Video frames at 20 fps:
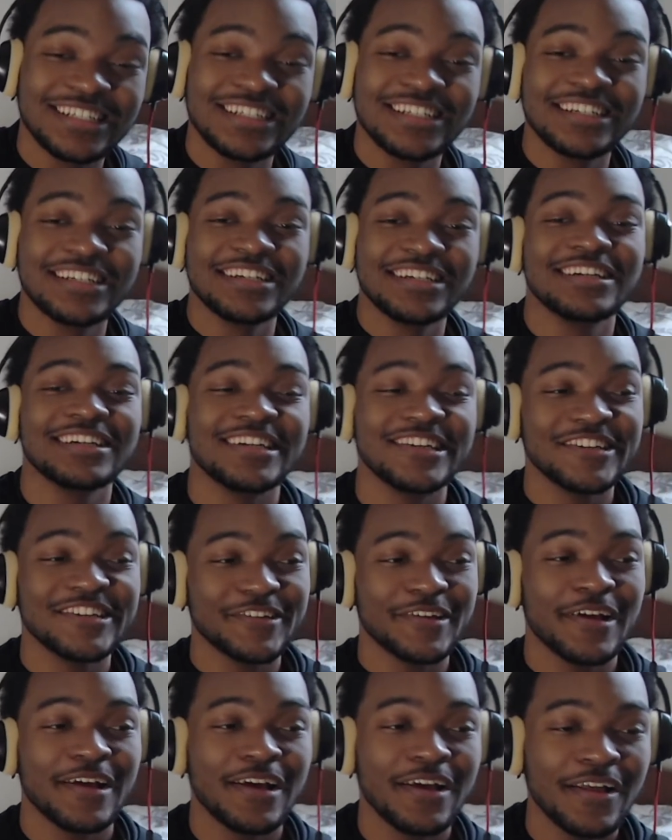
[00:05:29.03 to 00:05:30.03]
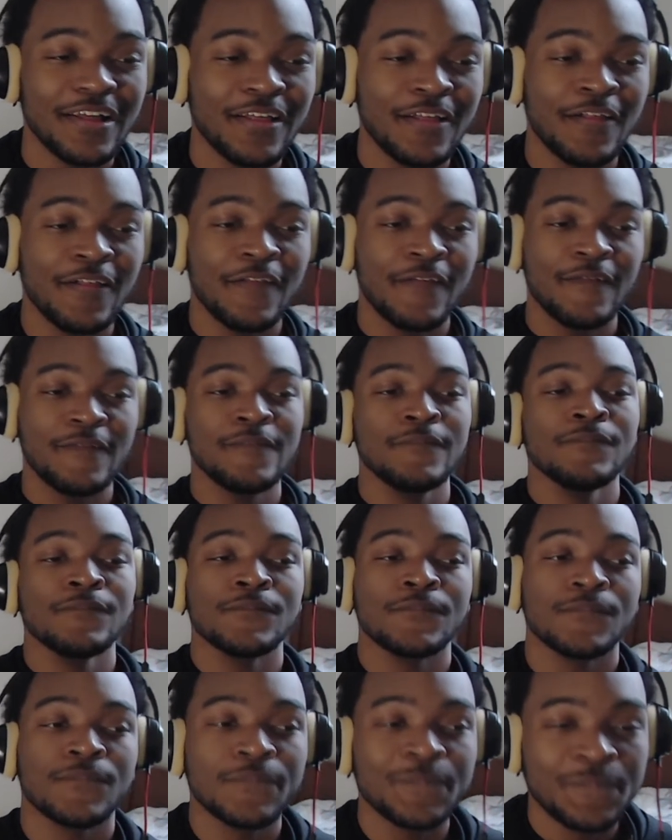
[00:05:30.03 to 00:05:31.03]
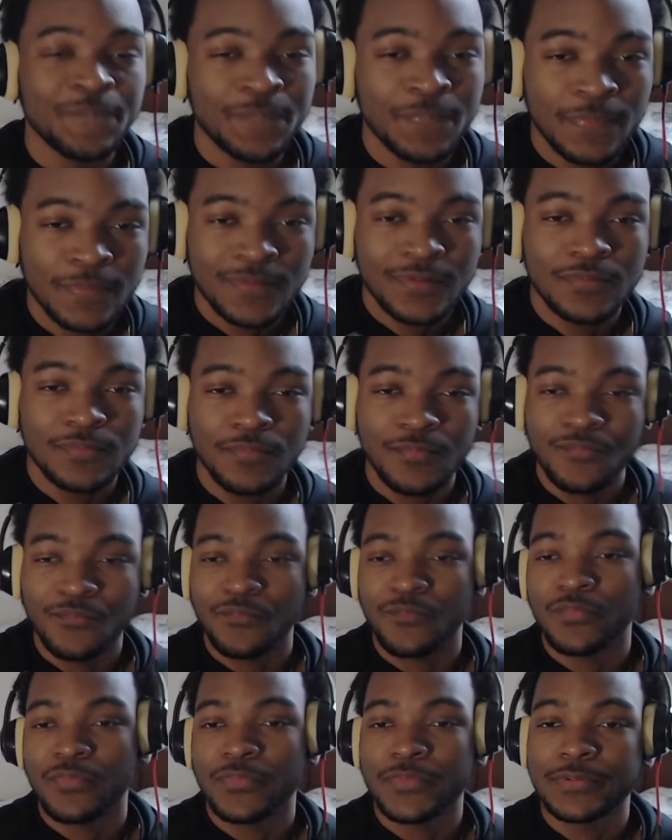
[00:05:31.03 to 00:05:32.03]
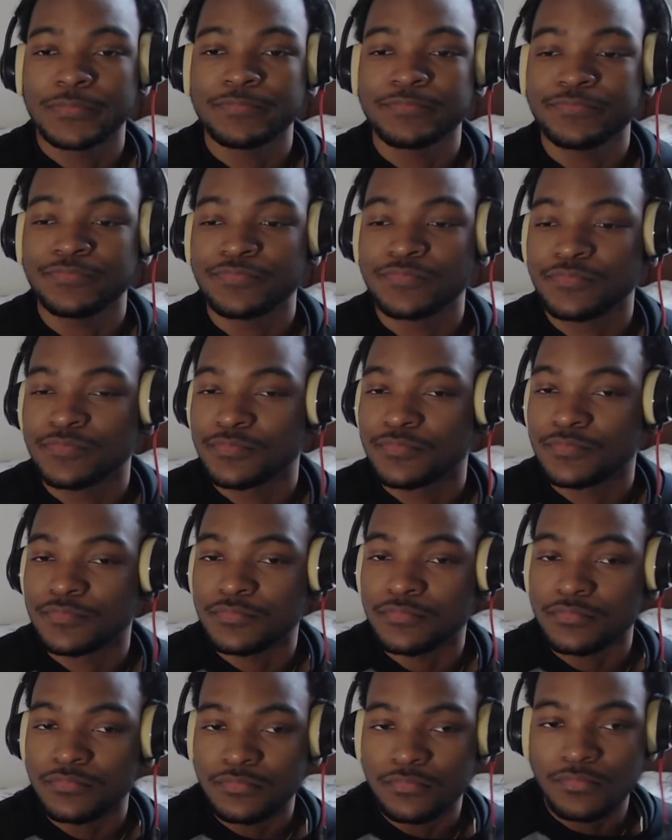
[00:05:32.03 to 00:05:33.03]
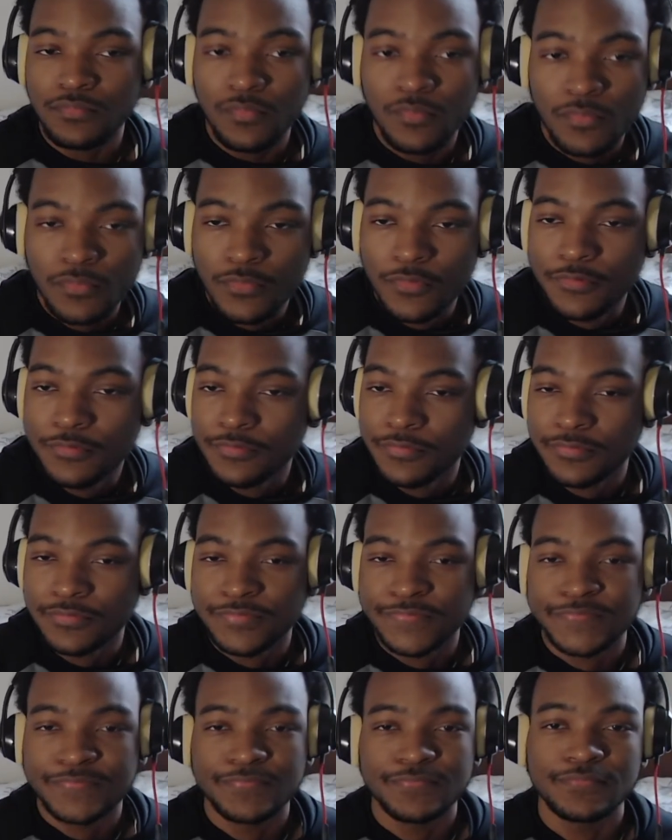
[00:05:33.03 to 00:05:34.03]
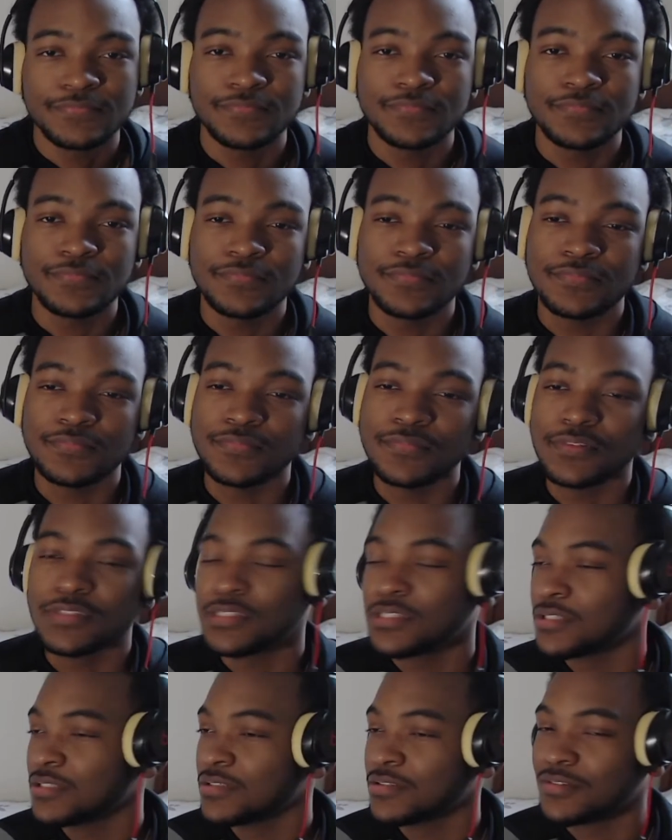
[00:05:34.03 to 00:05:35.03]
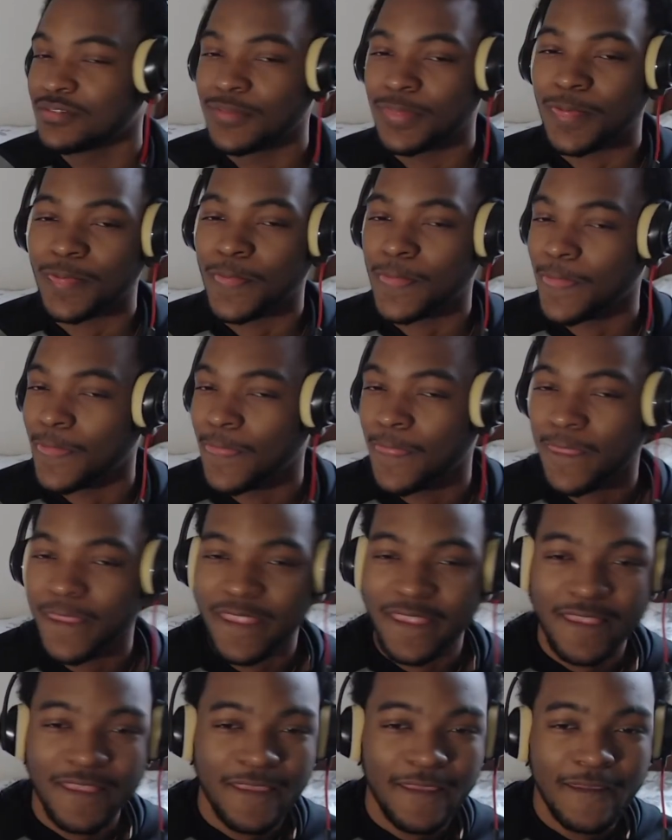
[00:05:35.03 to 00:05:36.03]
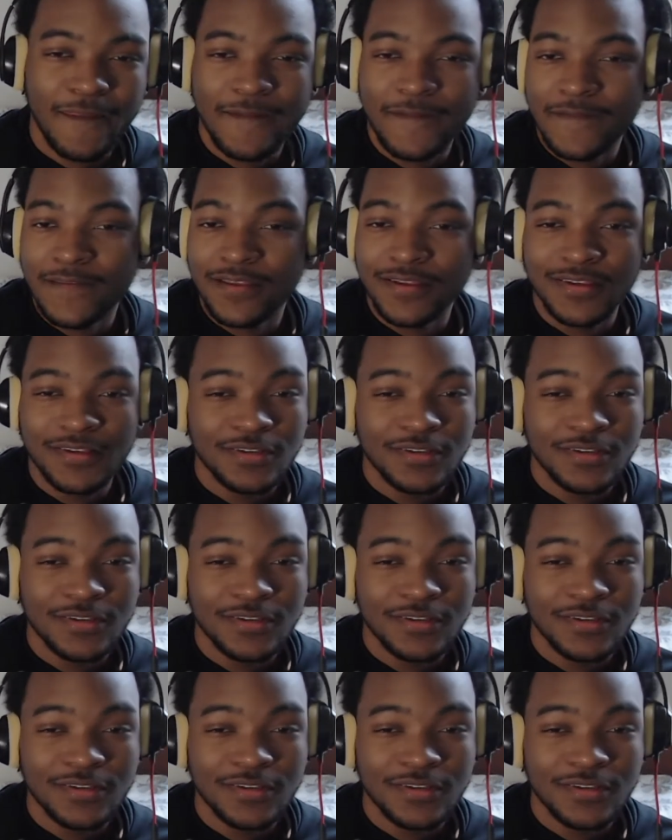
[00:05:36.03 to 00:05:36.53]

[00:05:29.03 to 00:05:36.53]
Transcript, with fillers: Cause my fingers ain't working, but my heart is. If you wanna let me know where you are, I